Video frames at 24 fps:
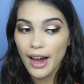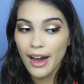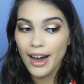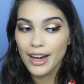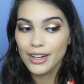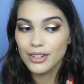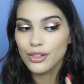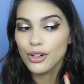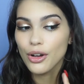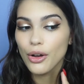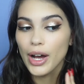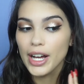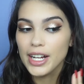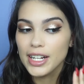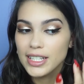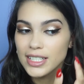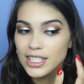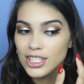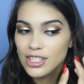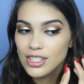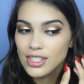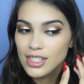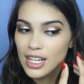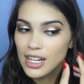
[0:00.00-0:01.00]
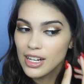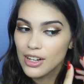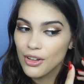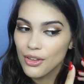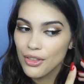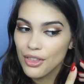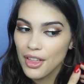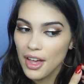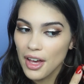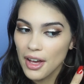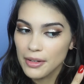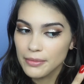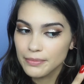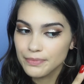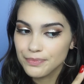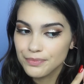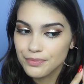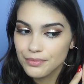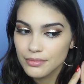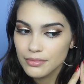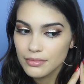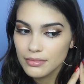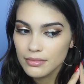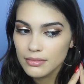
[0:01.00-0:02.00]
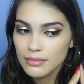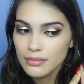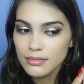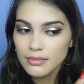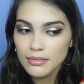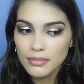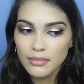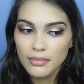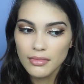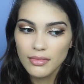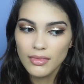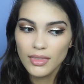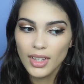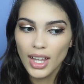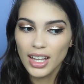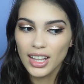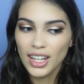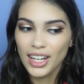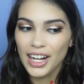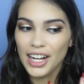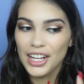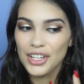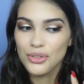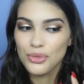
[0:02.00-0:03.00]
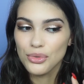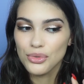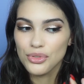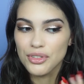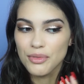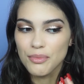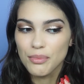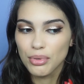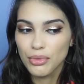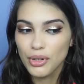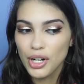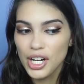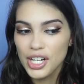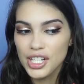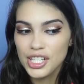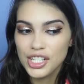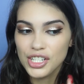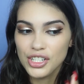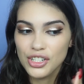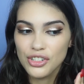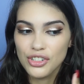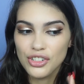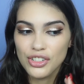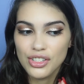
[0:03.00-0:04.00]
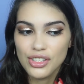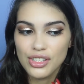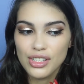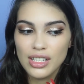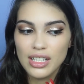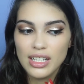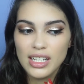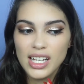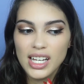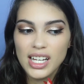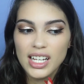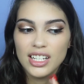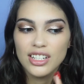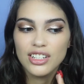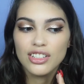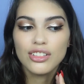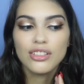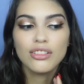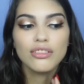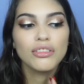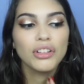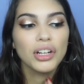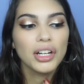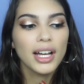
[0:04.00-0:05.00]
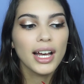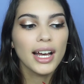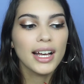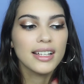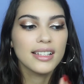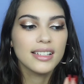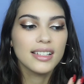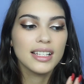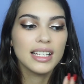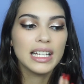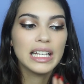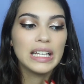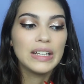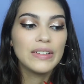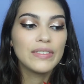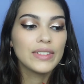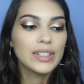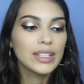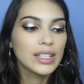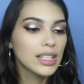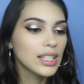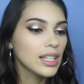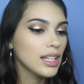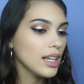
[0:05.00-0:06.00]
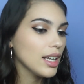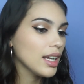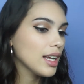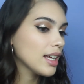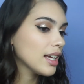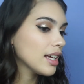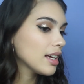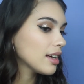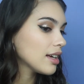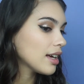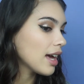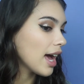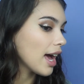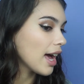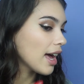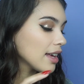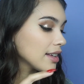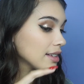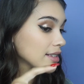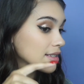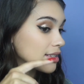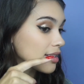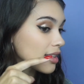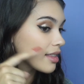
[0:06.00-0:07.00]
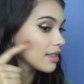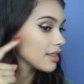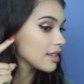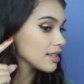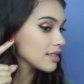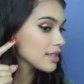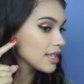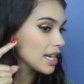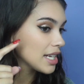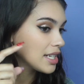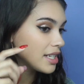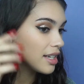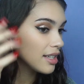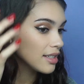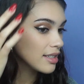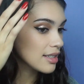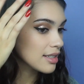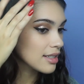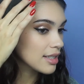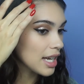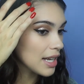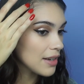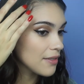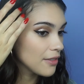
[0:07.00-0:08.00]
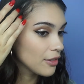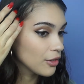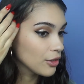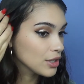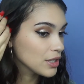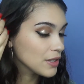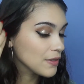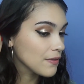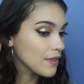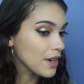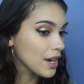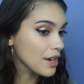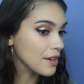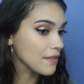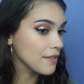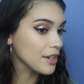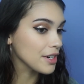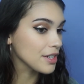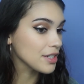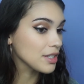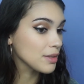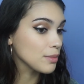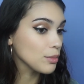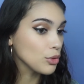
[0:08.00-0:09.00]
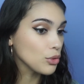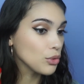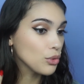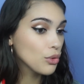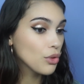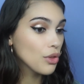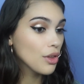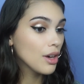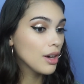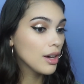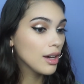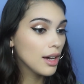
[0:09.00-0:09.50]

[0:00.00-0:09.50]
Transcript: I don't know. I can just tell that, like, I used a brush and it just doesn't look as even as this side does. This side looks very, very smooth.